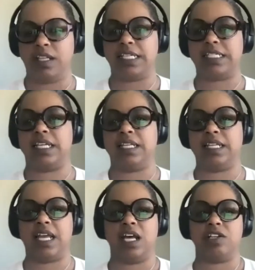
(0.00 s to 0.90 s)
you can listen,
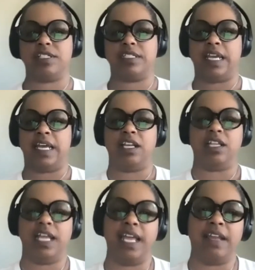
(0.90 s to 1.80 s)
that understand,
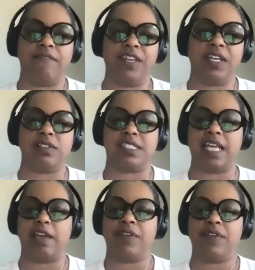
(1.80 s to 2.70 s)
and, and it feels
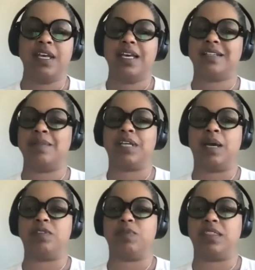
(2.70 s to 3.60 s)
safe.
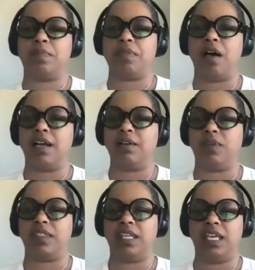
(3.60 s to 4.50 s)
Sometimes with the
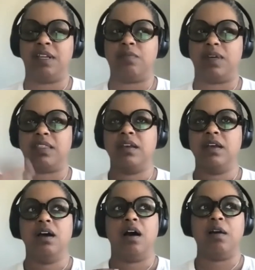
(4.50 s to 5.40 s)
blog, with even with
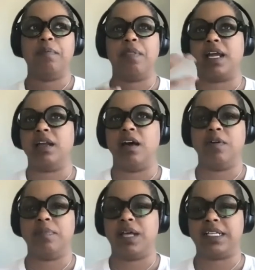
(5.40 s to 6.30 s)
our blog and
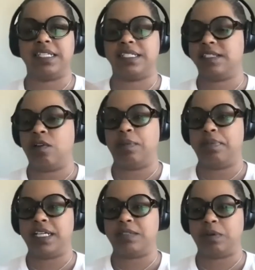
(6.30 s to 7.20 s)
other blogs, this is the only
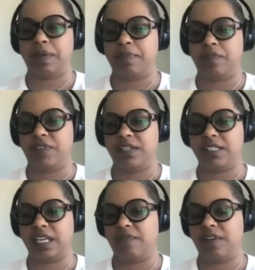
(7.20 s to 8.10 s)
place where people feel
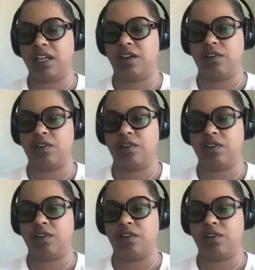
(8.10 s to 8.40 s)
safe. And I